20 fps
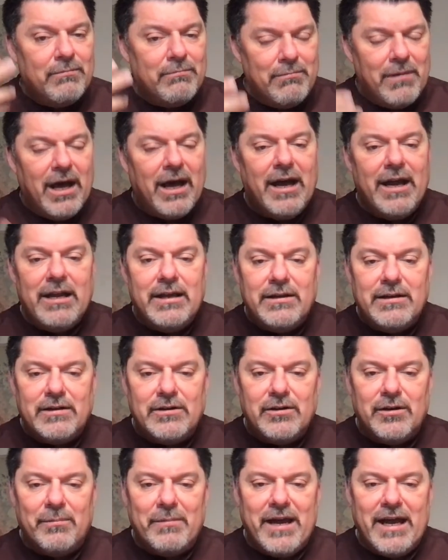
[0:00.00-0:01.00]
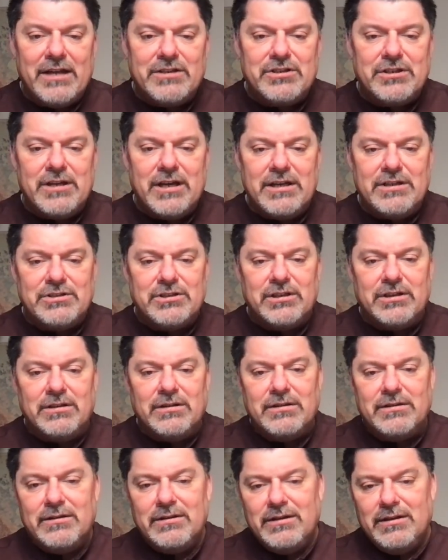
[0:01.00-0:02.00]
mind, in your imagination,
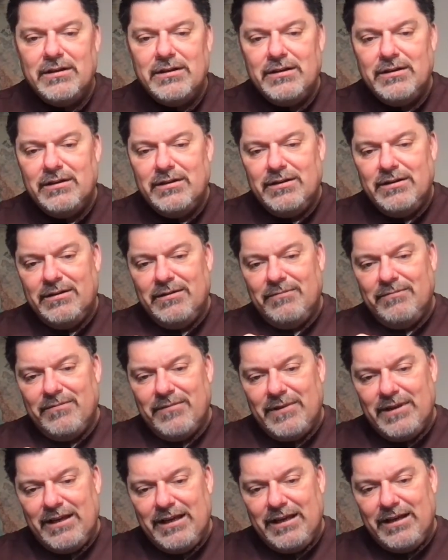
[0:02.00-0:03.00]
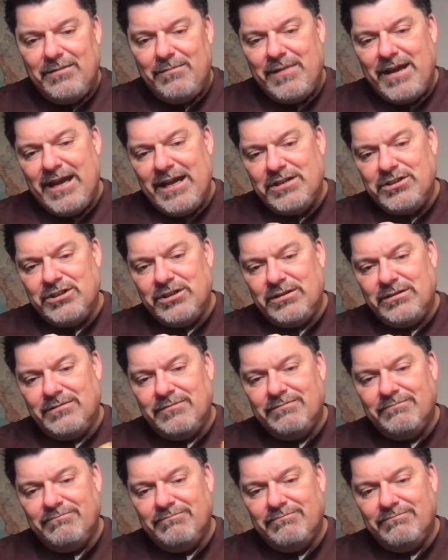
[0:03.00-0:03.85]
and imagine